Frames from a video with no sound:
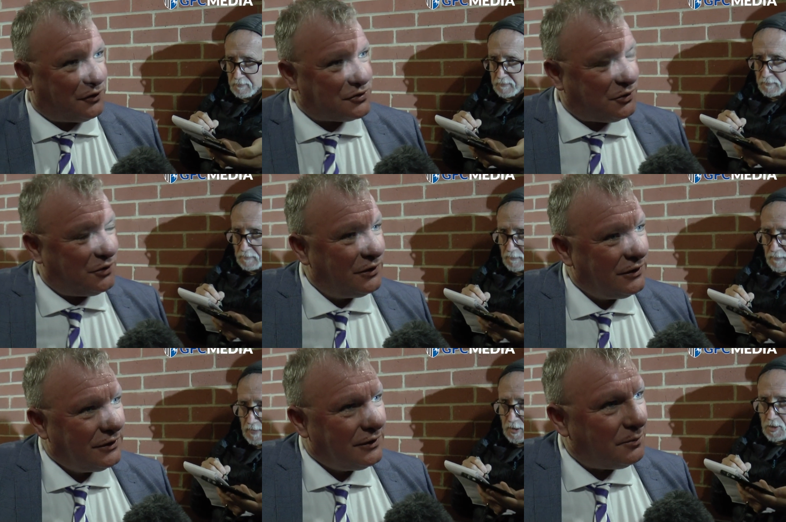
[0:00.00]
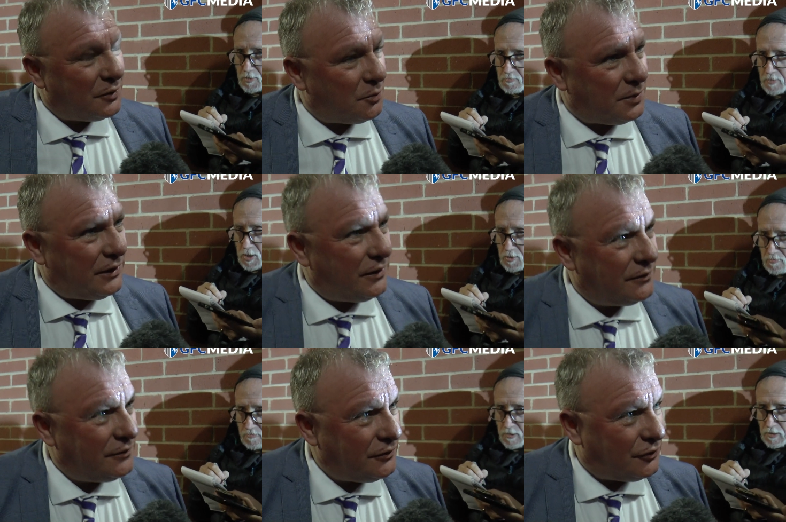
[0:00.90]
Speaker 1: will oh, show, but it'll be
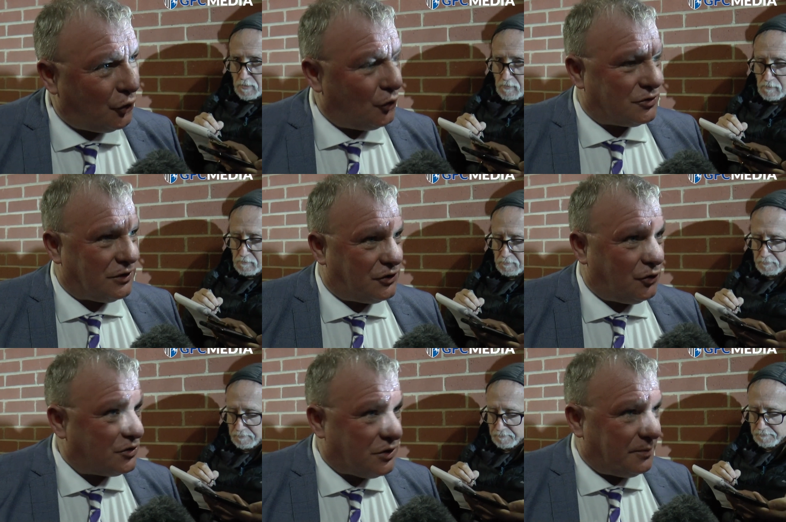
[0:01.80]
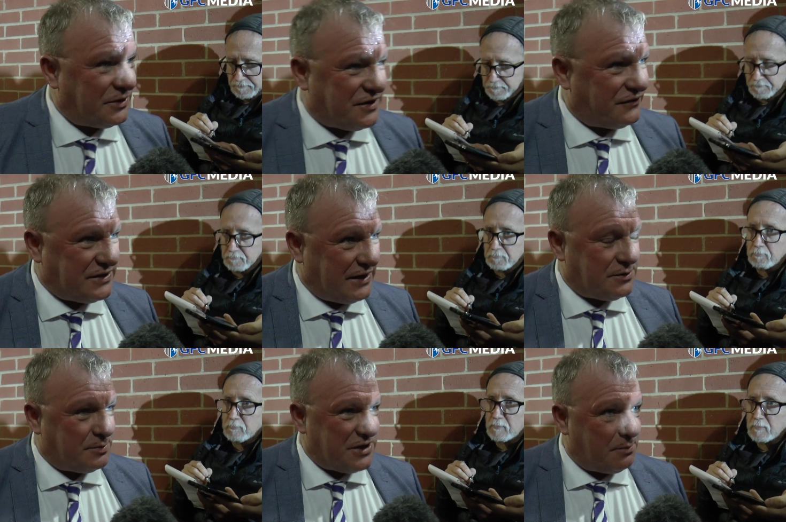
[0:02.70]
hugely, hugely, it'll be 70
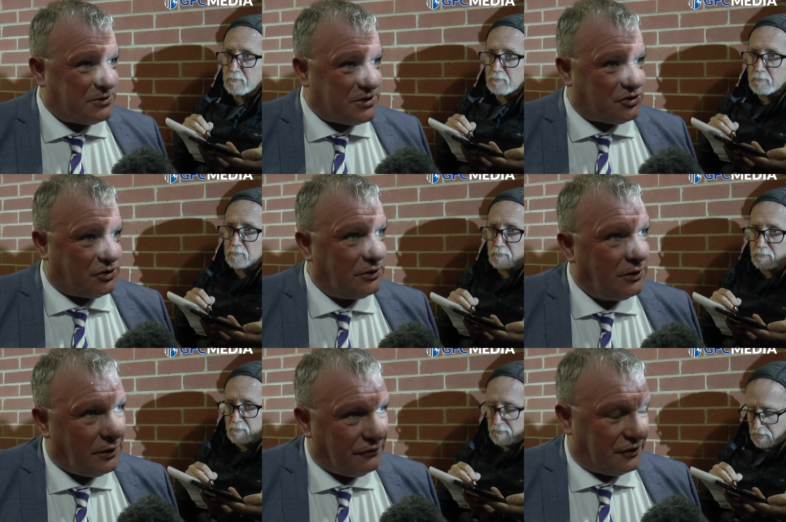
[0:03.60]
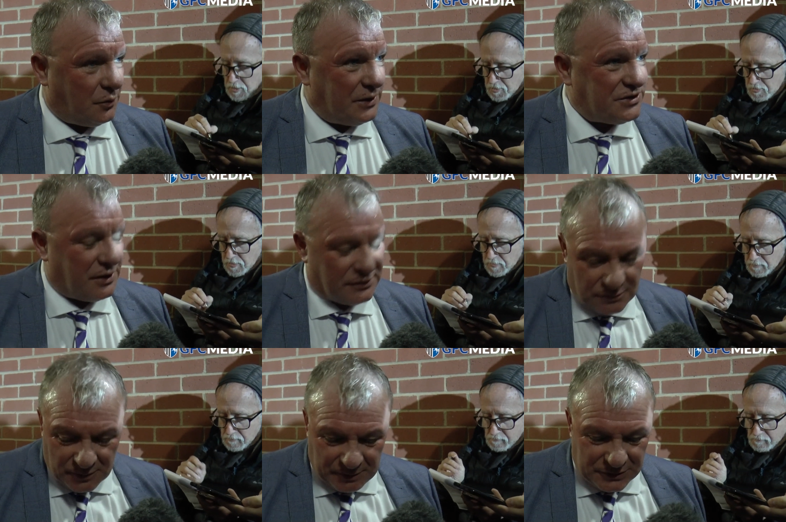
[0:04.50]
80% possession for an away side.
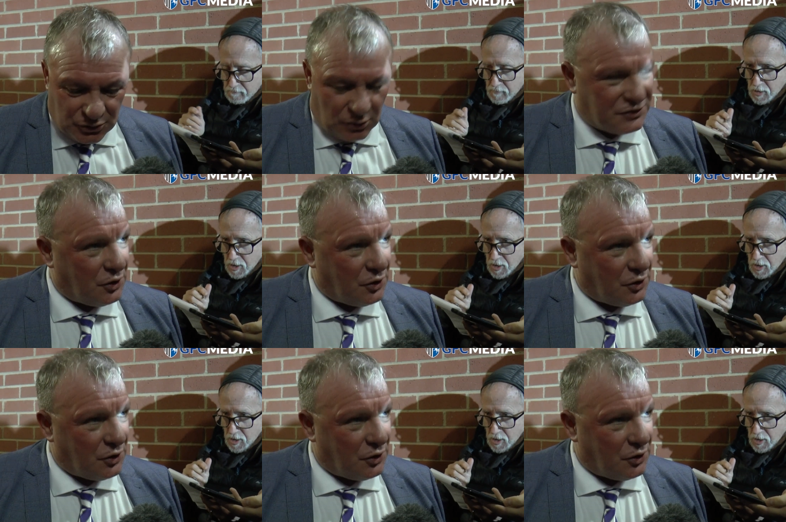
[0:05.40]
We've been totally